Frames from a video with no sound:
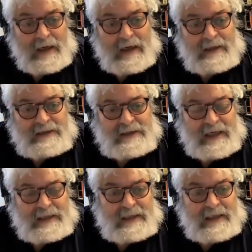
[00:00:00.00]
And this
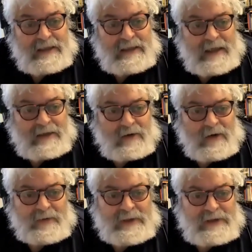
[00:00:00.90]
idea that
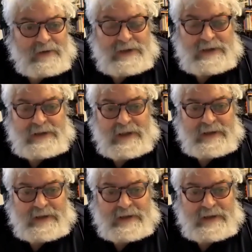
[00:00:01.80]
all we do is,